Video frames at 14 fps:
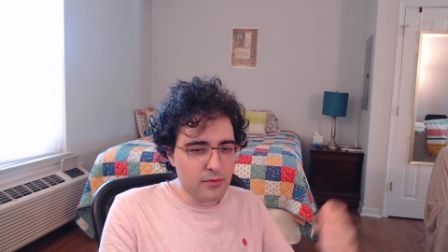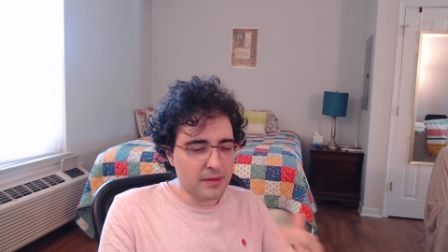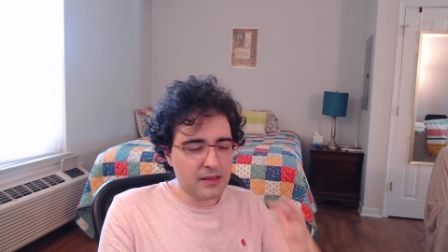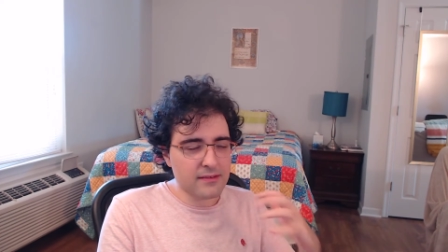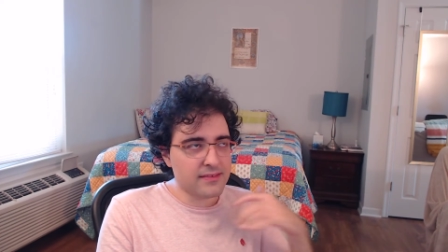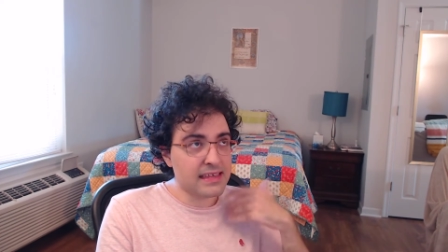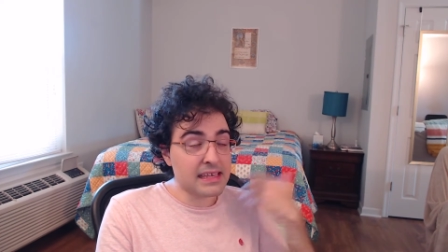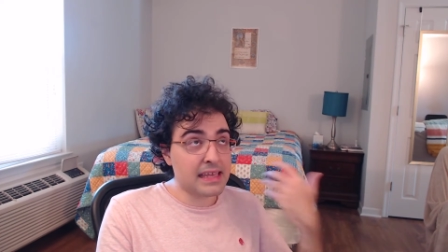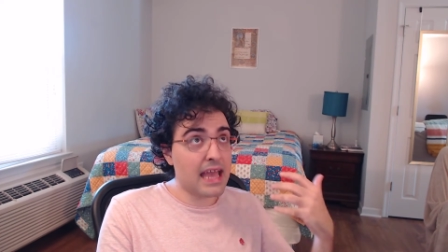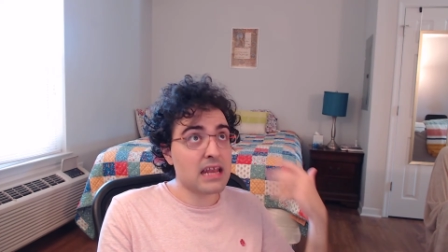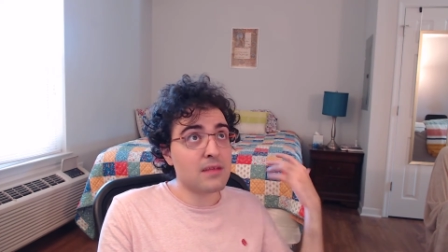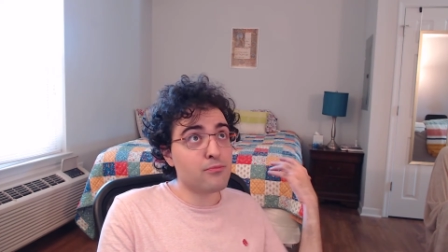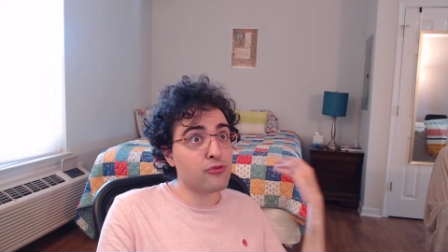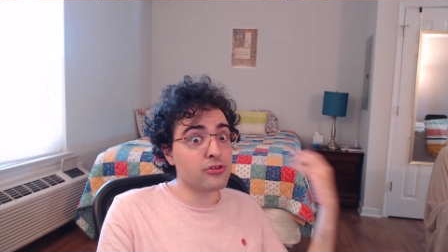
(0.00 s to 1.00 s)
because he
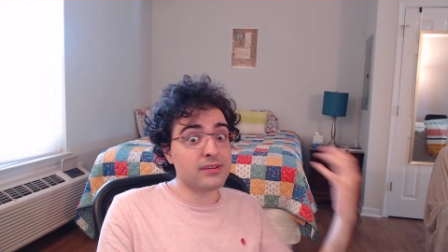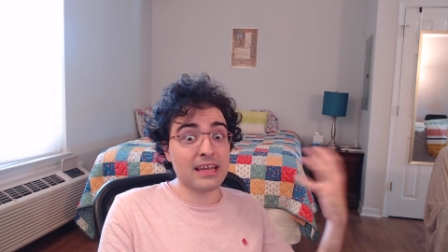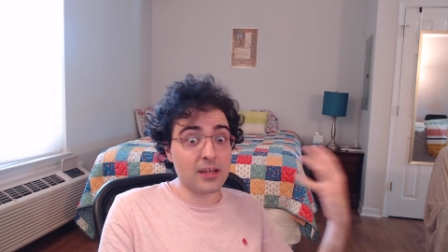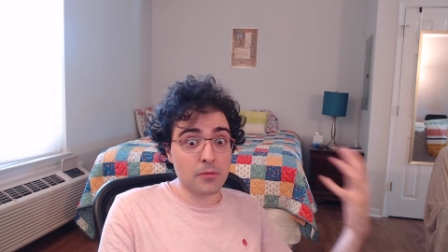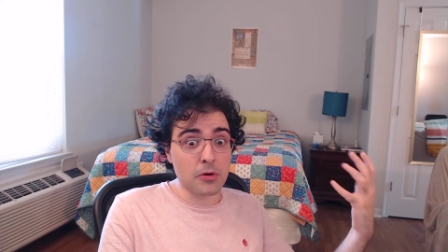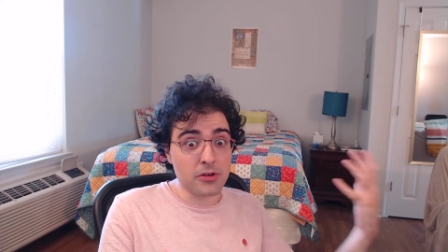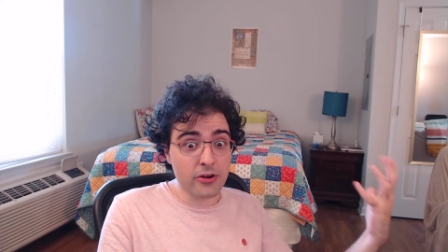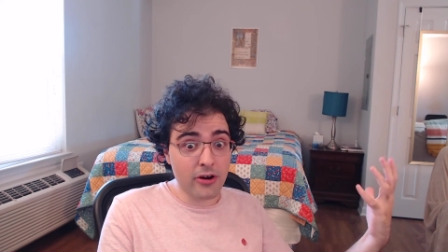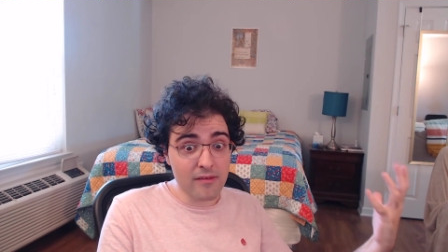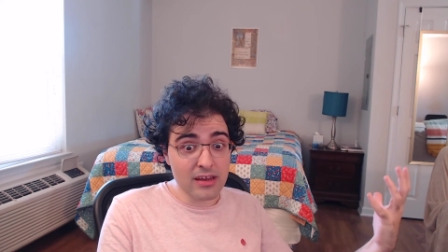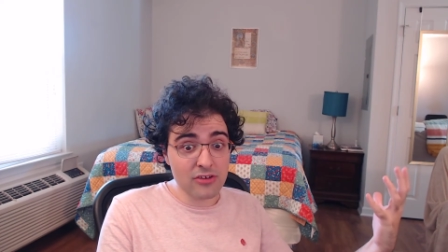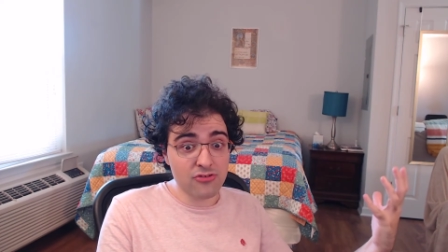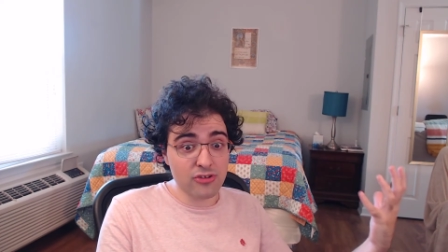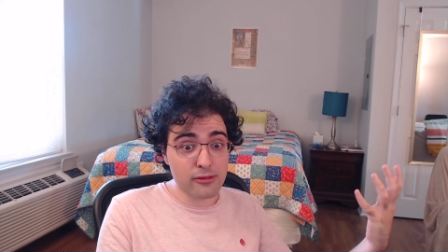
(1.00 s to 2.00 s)
can't predict what
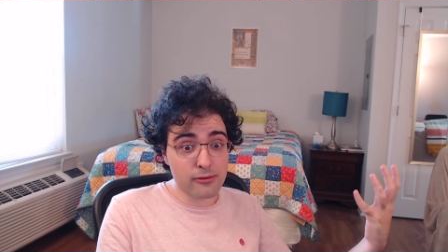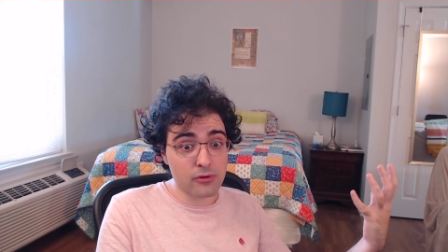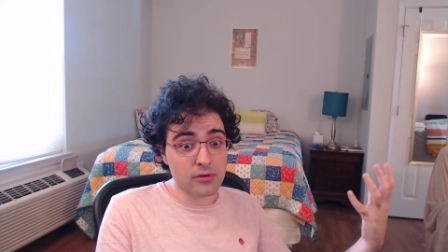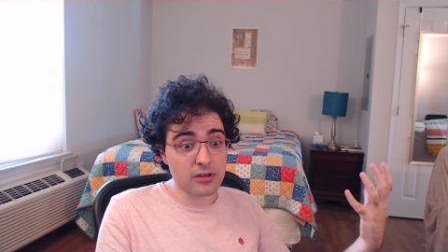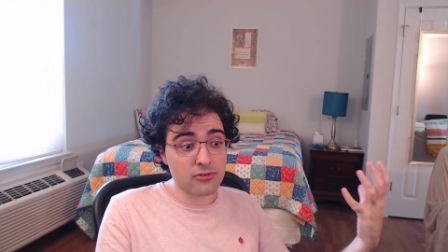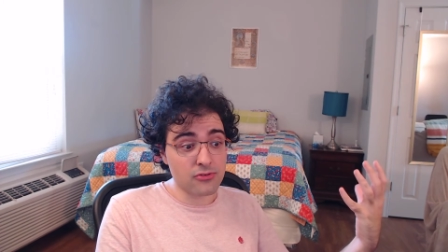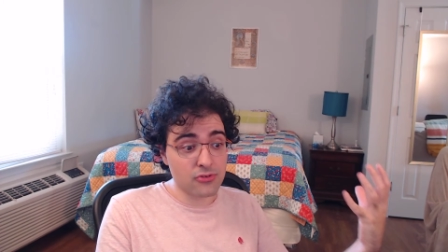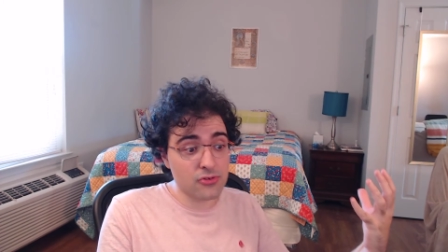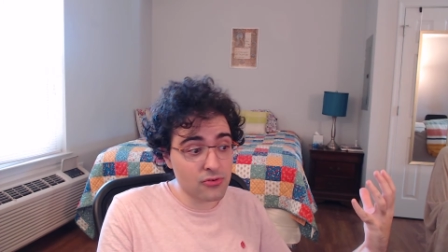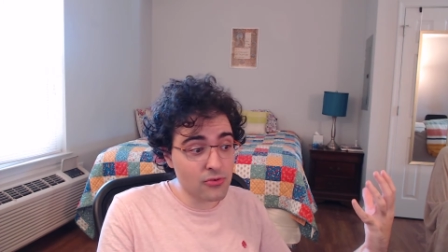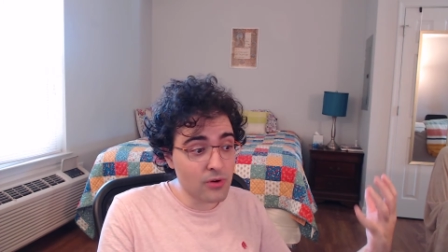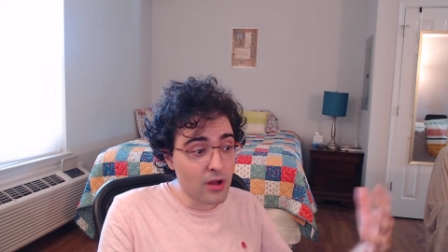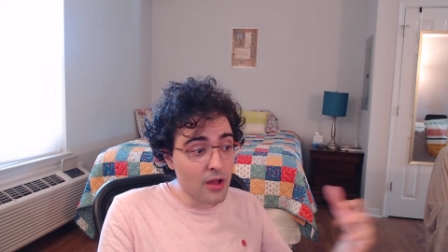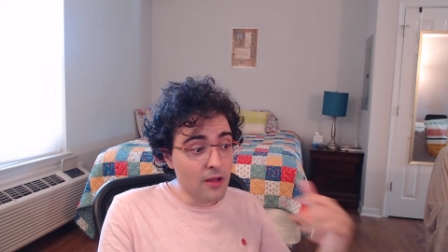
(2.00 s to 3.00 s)
Taravangian is going to
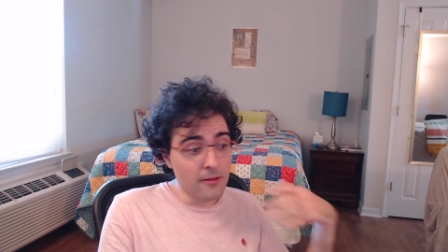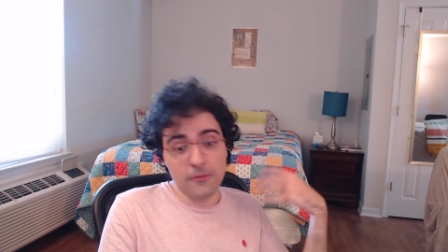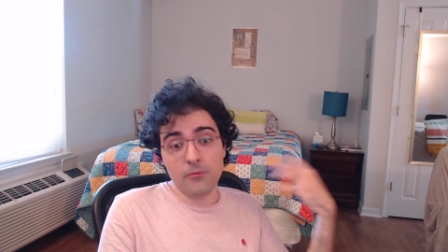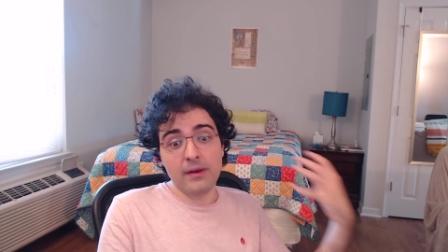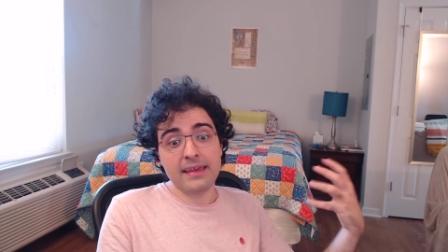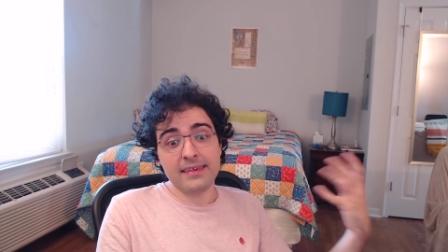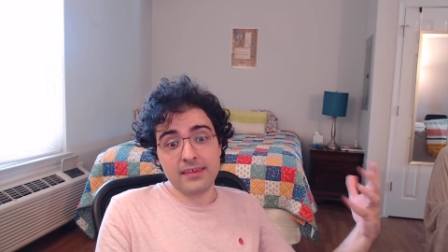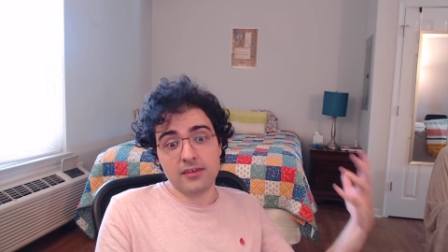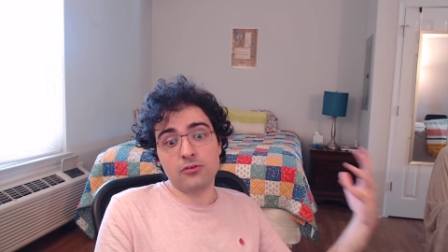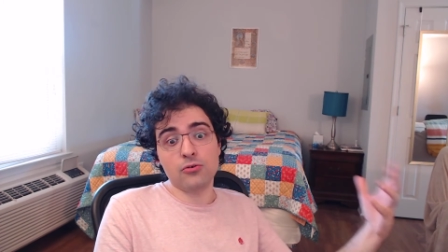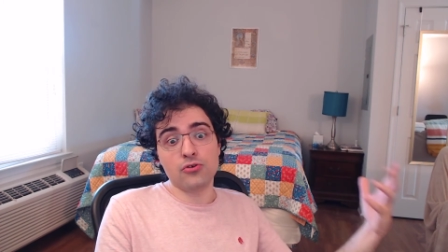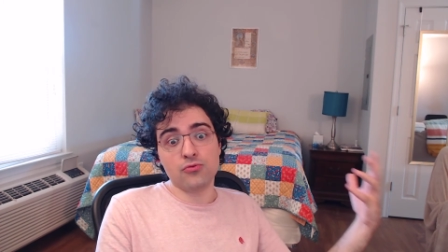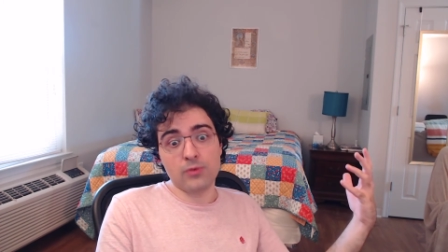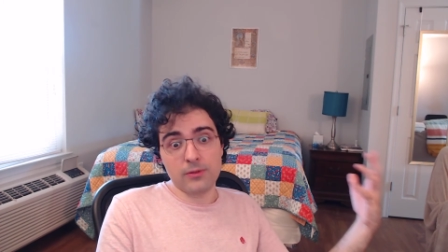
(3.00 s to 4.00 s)
do the way he
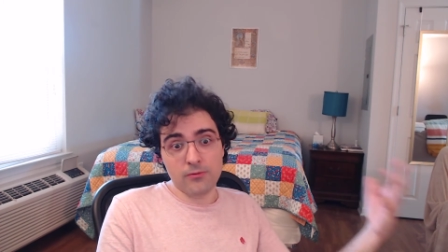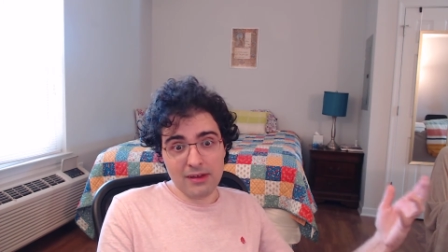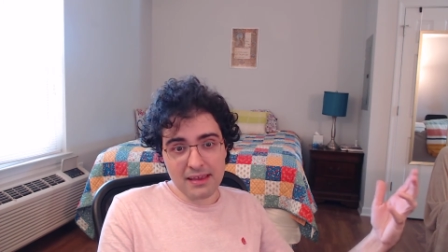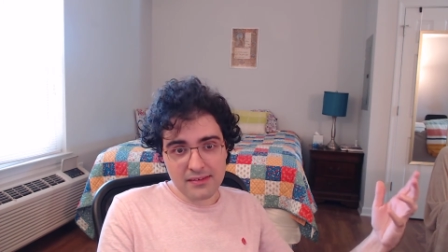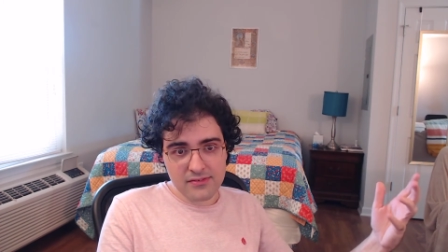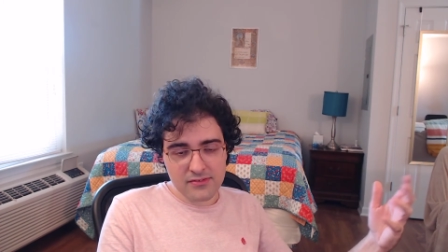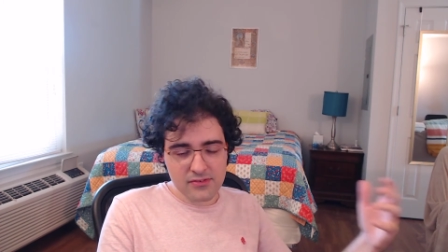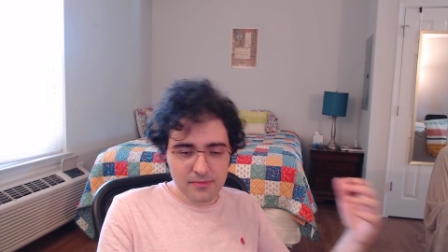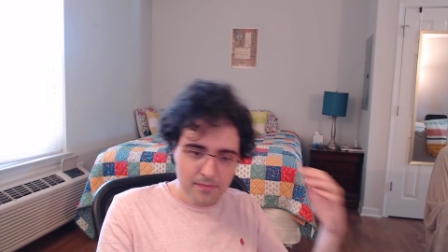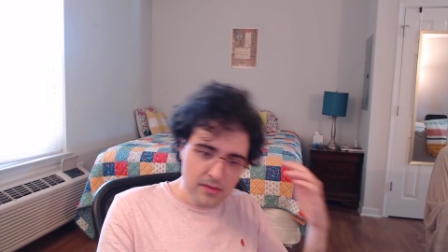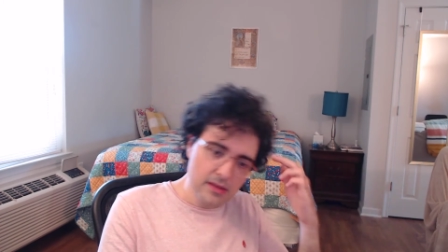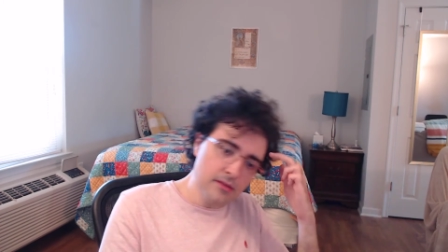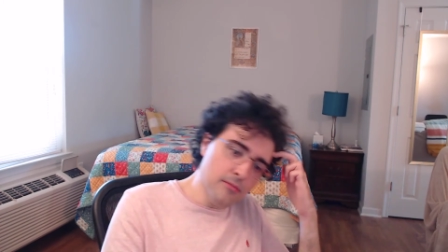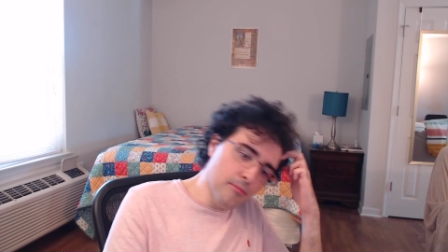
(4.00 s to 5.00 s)
could with Race.
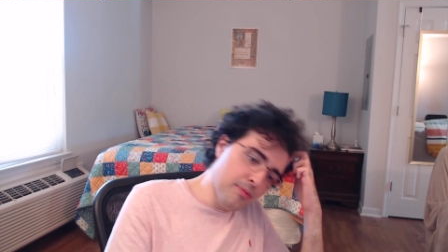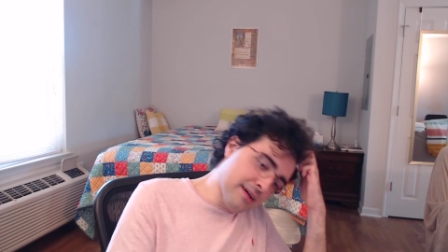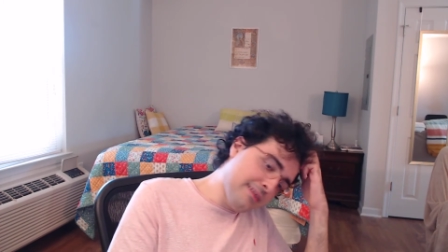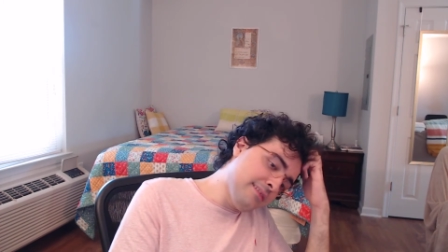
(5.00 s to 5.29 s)
But